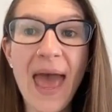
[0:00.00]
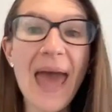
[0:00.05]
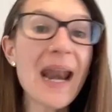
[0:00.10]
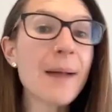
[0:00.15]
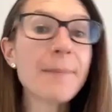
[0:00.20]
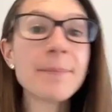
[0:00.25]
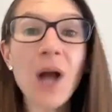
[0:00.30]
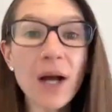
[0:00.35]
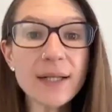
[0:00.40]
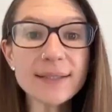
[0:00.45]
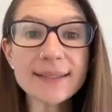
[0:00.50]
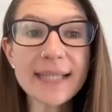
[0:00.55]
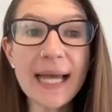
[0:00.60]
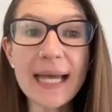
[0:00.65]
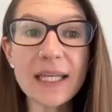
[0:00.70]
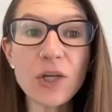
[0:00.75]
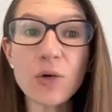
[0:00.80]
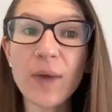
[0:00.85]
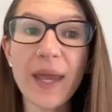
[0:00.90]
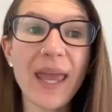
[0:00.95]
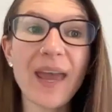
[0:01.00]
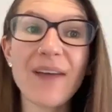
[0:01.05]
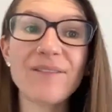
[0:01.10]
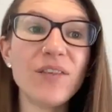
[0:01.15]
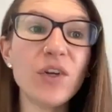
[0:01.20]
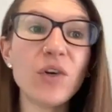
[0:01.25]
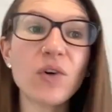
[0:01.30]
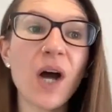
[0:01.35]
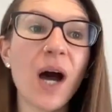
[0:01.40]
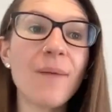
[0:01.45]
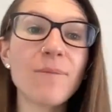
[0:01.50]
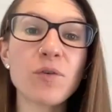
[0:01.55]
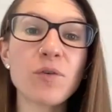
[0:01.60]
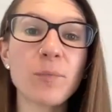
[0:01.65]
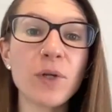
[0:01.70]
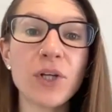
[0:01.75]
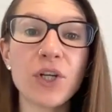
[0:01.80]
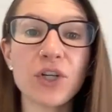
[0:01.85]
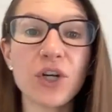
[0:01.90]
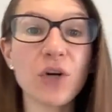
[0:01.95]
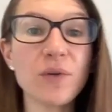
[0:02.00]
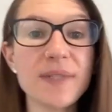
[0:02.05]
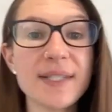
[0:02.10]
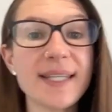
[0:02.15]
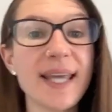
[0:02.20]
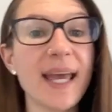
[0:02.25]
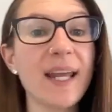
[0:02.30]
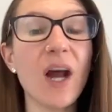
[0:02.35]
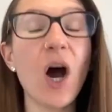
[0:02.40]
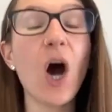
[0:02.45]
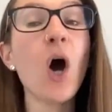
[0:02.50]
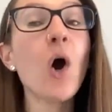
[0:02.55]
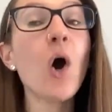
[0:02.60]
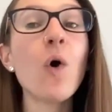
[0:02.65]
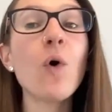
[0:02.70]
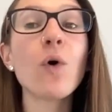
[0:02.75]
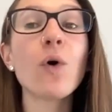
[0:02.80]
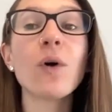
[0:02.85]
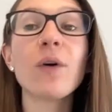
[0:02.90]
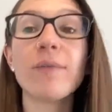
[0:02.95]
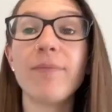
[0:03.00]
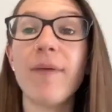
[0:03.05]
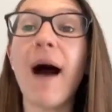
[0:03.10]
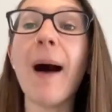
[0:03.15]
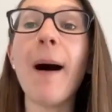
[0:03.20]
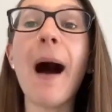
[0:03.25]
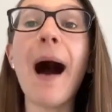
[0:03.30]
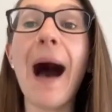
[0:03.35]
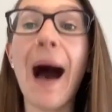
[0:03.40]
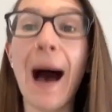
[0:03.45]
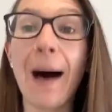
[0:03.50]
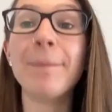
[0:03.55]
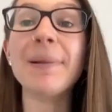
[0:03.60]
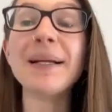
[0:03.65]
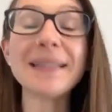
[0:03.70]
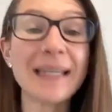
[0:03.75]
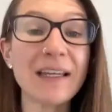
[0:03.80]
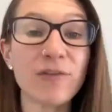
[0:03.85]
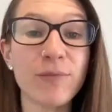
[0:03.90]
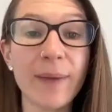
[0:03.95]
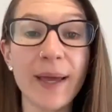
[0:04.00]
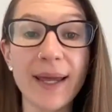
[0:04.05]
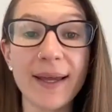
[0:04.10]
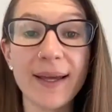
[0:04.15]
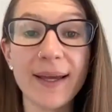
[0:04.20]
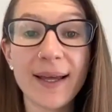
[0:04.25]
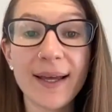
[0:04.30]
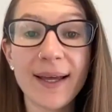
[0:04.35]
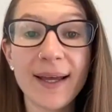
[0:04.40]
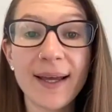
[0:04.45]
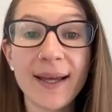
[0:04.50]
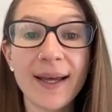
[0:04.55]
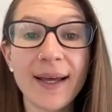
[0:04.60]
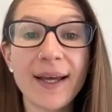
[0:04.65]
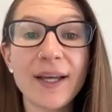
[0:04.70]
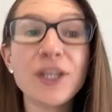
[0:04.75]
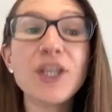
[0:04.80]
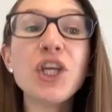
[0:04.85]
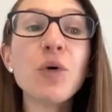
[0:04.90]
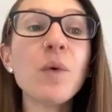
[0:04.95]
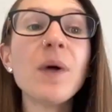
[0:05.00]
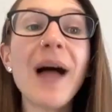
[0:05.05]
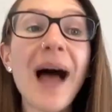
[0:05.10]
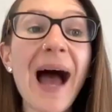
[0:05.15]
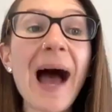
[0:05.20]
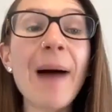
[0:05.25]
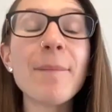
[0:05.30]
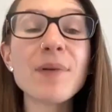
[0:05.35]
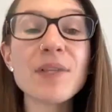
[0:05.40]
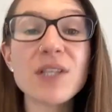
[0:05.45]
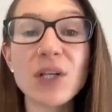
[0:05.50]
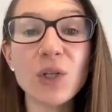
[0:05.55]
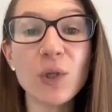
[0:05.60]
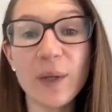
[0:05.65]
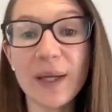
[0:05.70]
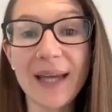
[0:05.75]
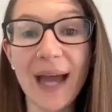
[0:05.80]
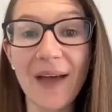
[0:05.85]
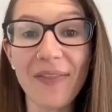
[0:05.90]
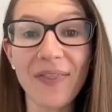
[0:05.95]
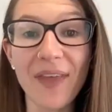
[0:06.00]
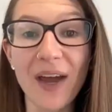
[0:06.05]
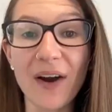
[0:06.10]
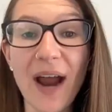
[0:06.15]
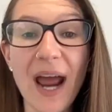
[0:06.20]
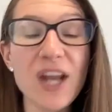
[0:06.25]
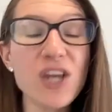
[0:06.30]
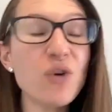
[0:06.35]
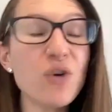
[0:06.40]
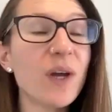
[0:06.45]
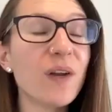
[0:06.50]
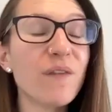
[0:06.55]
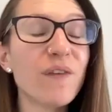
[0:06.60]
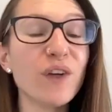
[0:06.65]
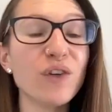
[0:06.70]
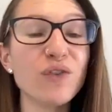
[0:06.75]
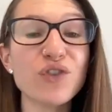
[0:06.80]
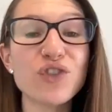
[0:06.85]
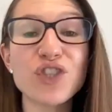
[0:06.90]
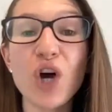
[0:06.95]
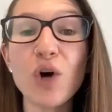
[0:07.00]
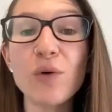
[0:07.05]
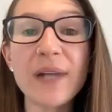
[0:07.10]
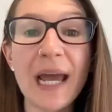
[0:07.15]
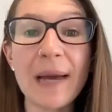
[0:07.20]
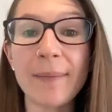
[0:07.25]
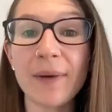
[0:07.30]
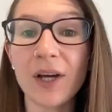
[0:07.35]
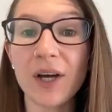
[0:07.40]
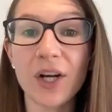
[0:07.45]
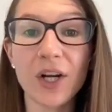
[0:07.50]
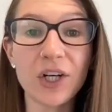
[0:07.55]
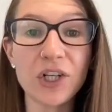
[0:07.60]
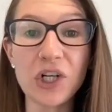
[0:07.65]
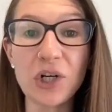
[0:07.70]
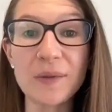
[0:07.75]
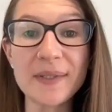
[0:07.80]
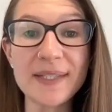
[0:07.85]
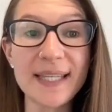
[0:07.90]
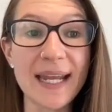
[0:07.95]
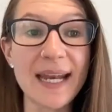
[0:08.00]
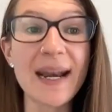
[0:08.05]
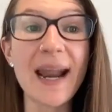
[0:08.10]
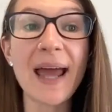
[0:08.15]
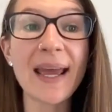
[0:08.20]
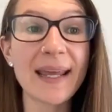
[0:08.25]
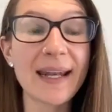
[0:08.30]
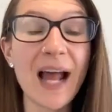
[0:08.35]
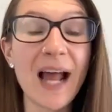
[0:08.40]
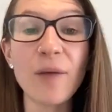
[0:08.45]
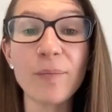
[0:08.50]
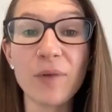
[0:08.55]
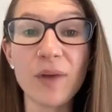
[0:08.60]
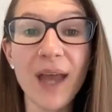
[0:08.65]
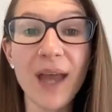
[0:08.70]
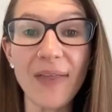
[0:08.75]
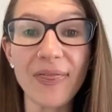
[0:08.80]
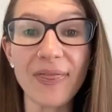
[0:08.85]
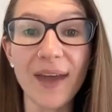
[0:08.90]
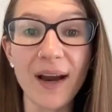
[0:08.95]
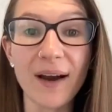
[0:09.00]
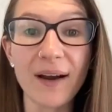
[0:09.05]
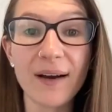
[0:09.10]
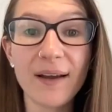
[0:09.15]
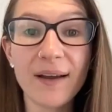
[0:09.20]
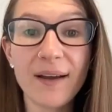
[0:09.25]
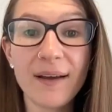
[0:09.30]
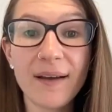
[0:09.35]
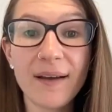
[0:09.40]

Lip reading: And I'm not saying you can't feel comfortable in your own skin. Oh, believe me, you will absolutely get there and you can feel so damn good in your own skin and I can help you get there.